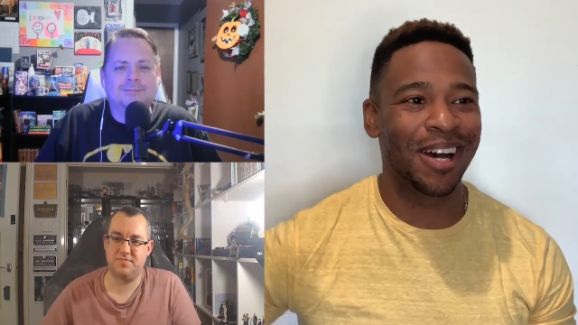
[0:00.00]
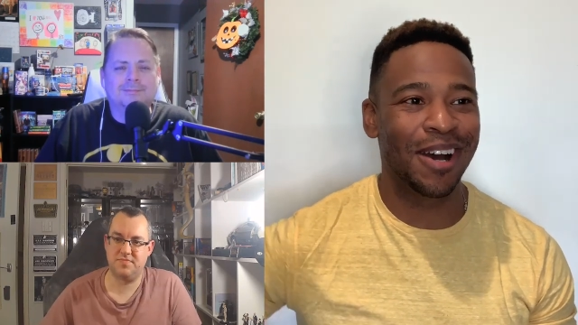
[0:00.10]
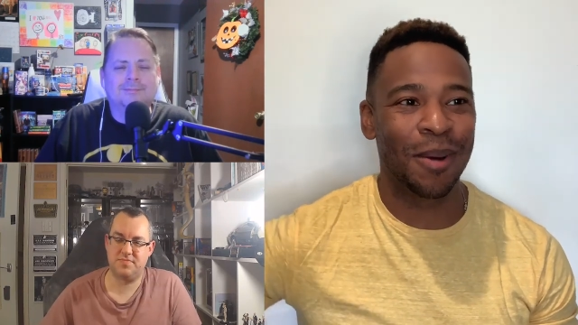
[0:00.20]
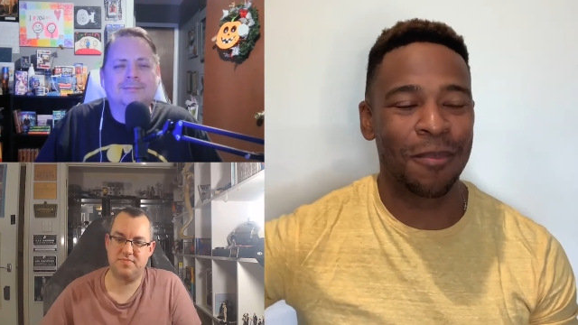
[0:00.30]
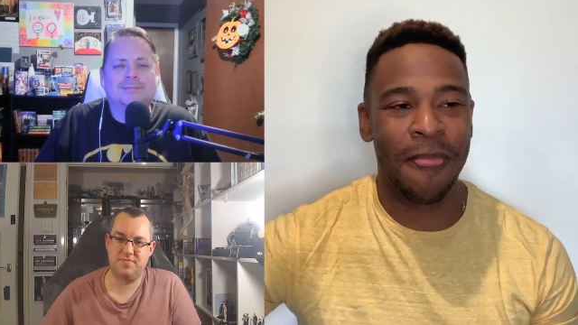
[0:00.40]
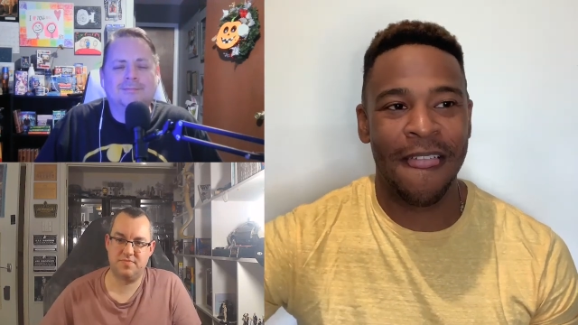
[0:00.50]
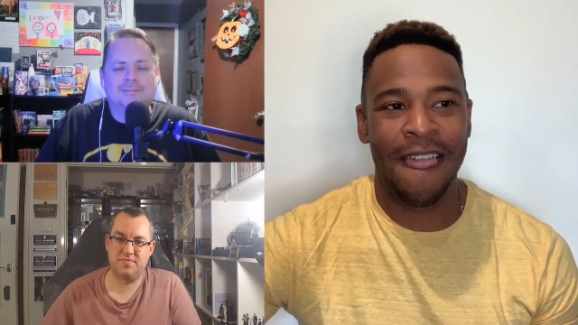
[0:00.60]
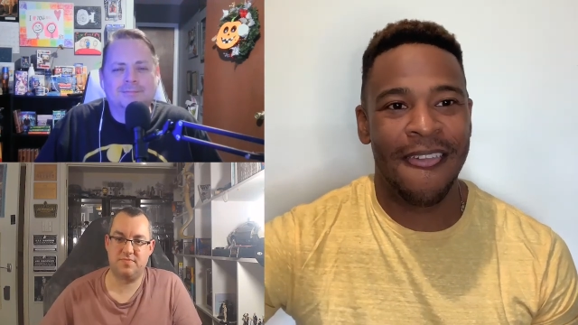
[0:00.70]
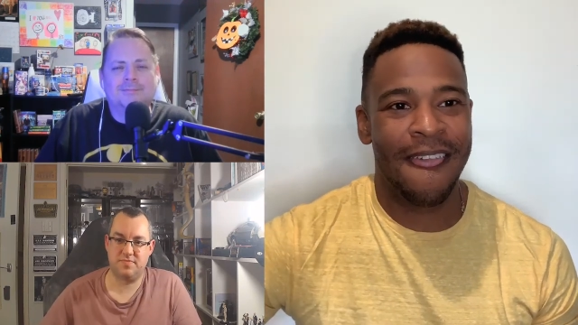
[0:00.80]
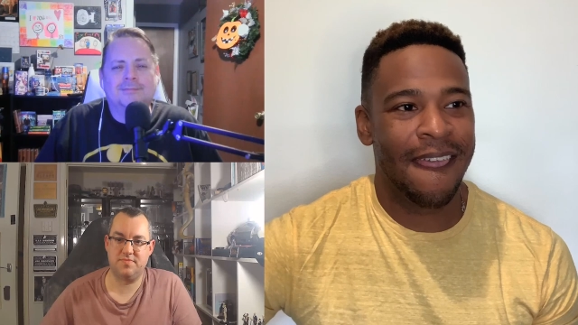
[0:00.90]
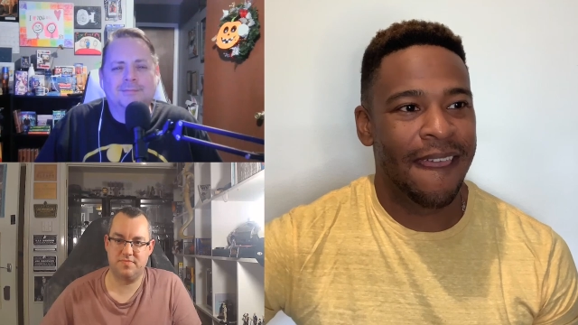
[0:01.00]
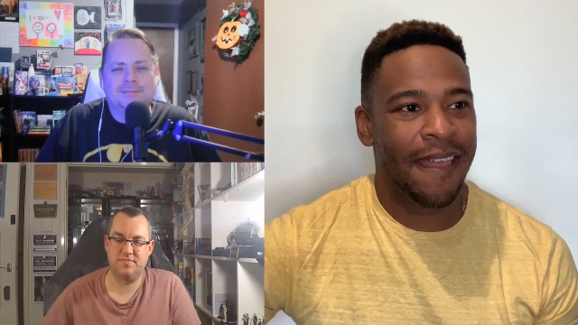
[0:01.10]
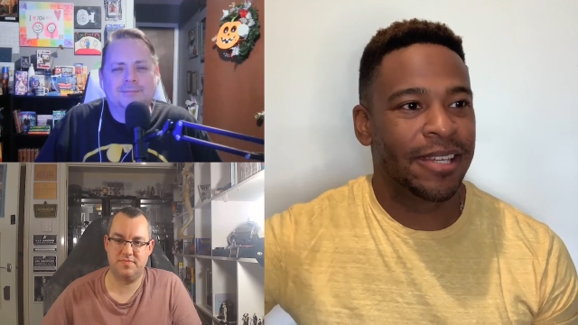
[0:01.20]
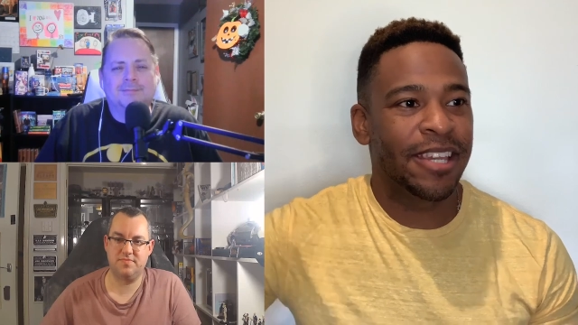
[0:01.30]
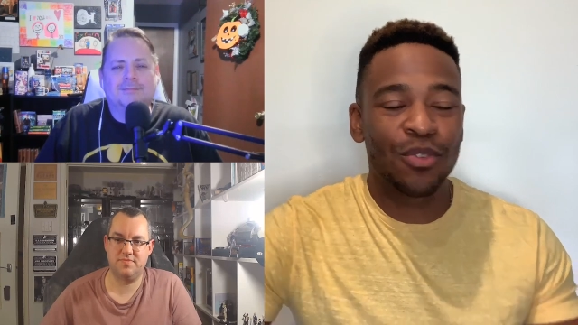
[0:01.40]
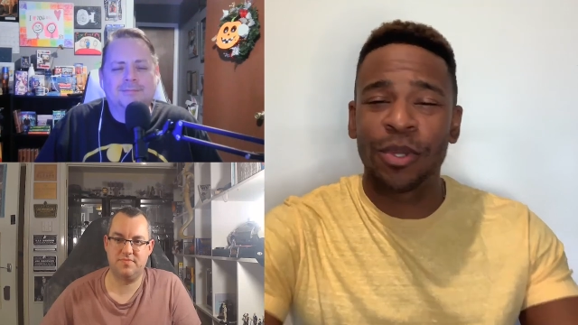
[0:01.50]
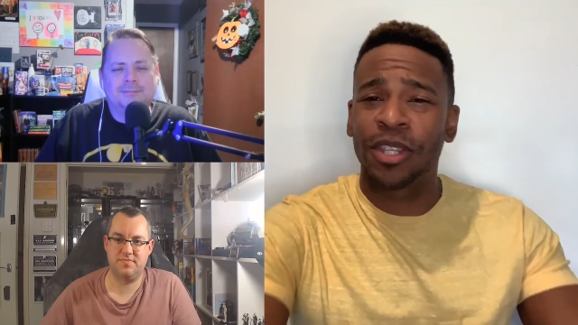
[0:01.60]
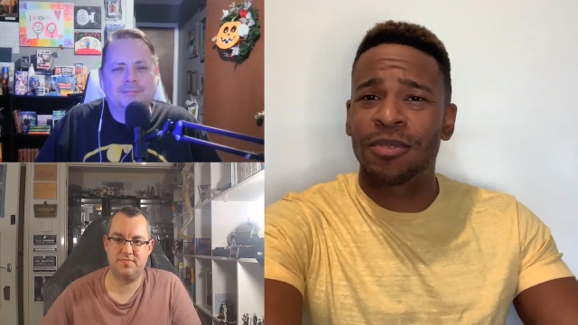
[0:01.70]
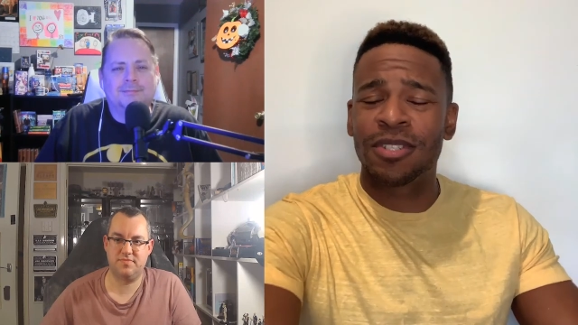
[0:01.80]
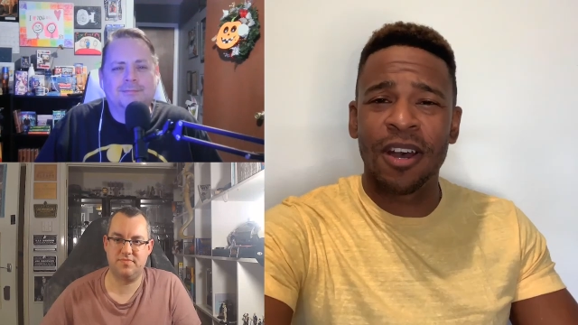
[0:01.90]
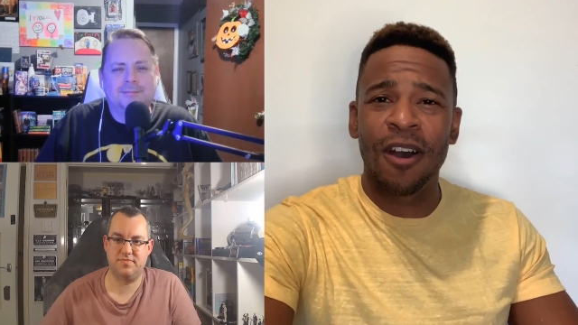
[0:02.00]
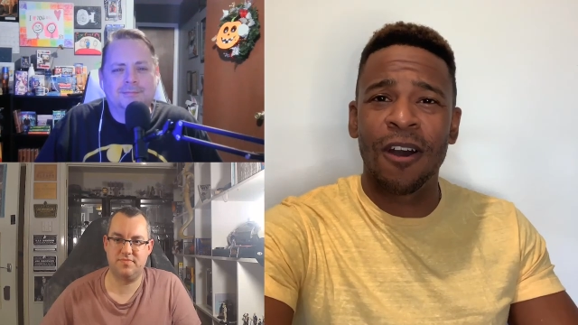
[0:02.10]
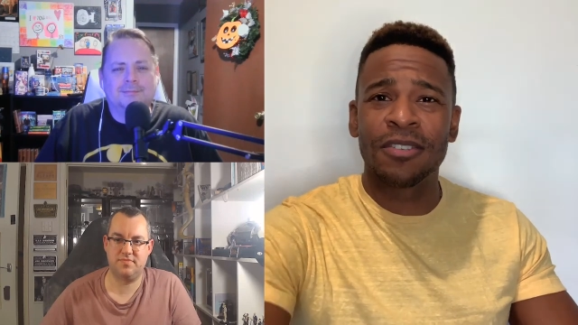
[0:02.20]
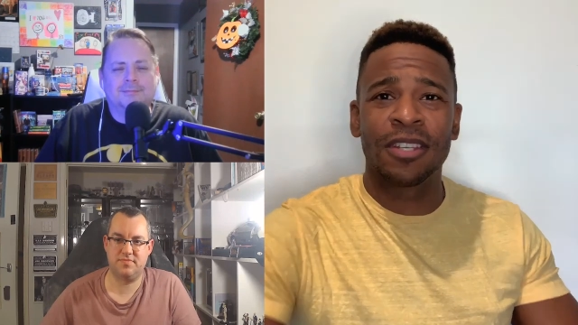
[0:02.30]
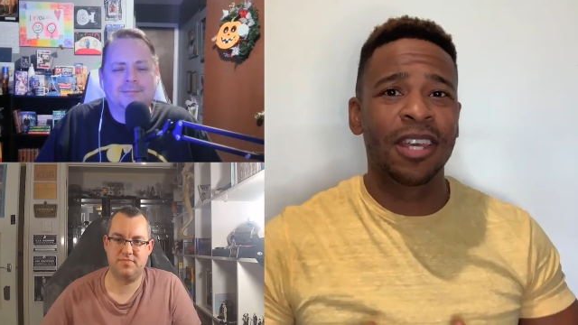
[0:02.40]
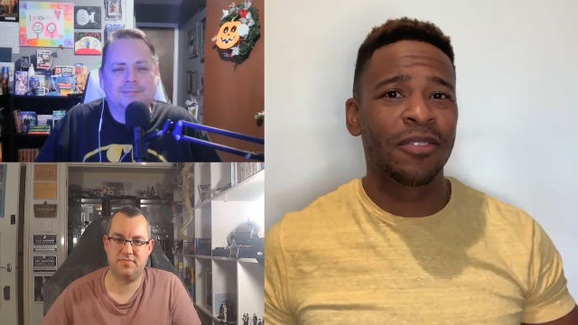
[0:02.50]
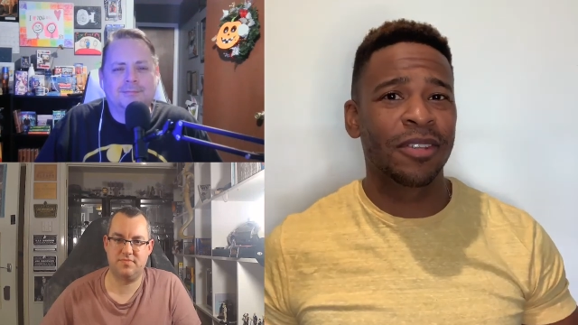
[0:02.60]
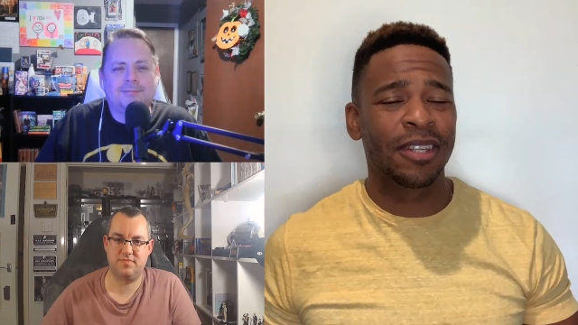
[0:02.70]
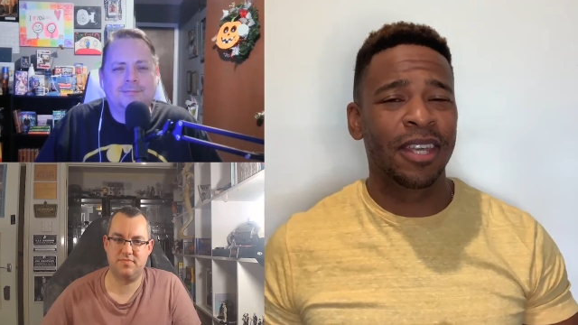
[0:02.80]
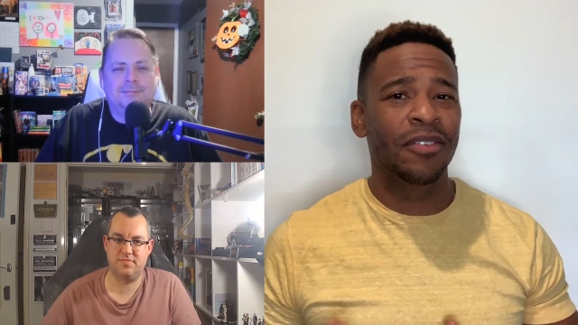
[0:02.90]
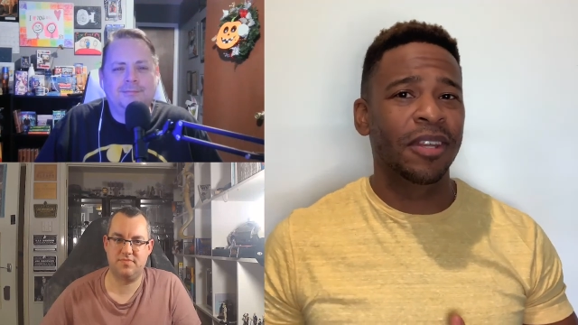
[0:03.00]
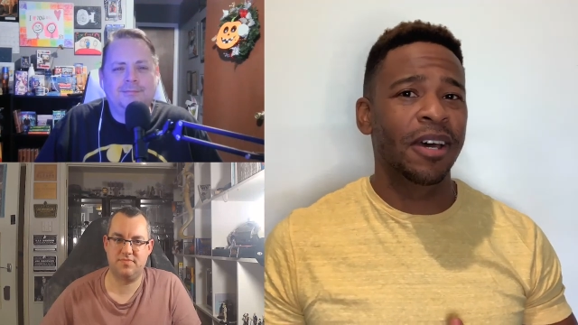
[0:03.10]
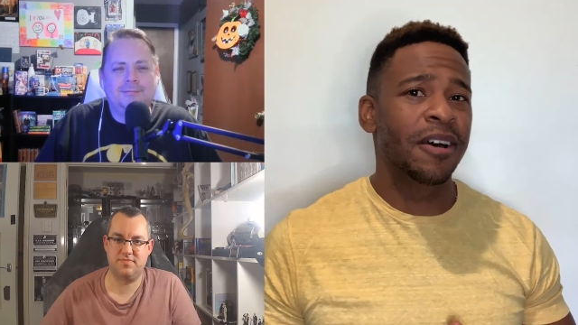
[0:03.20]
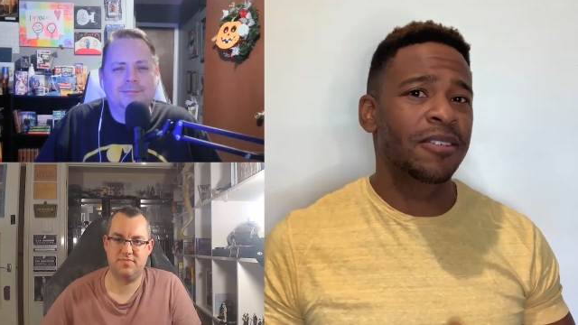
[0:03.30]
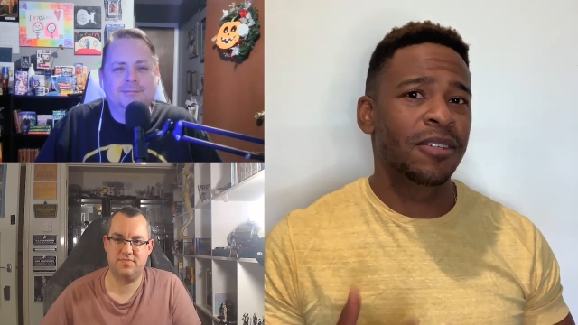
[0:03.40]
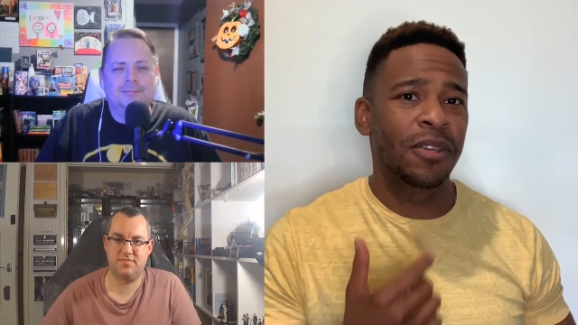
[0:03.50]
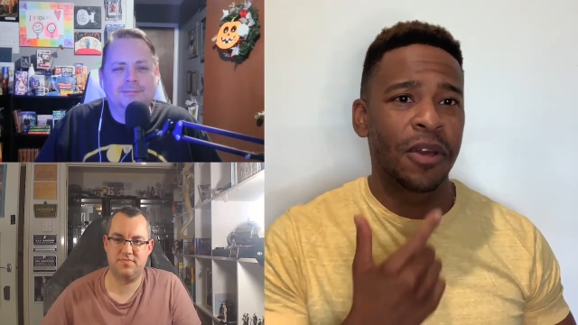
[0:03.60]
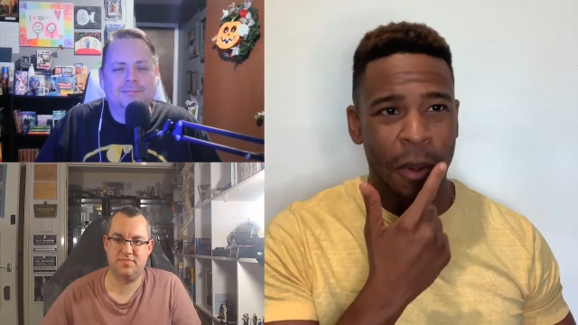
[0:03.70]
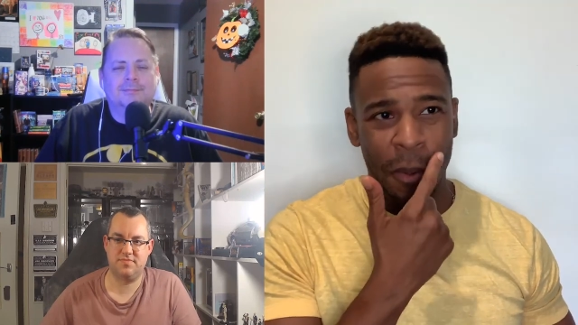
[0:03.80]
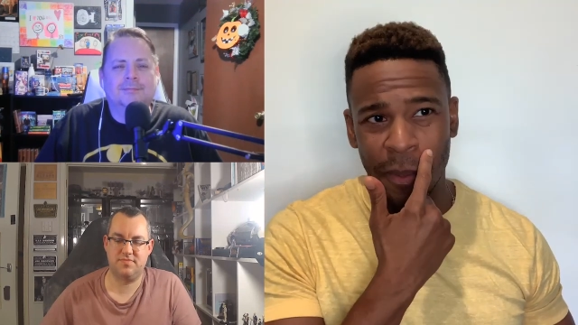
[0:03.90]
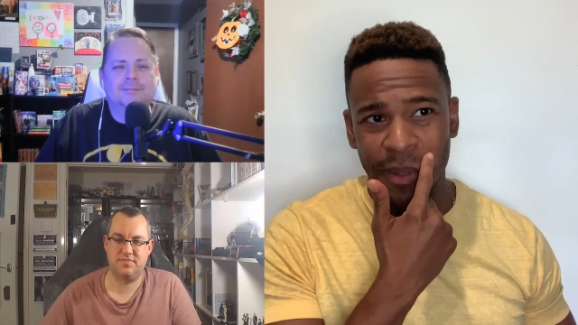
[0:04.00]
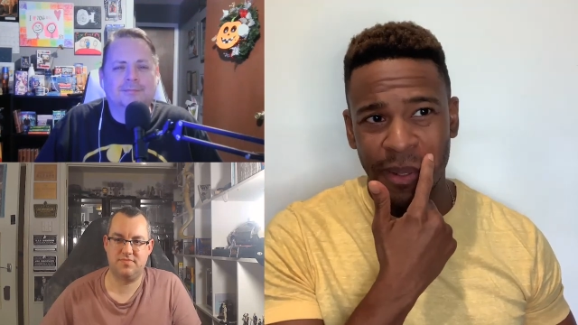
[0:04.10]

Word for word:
Speaker 1: um, just with themselves and even, even us, you know,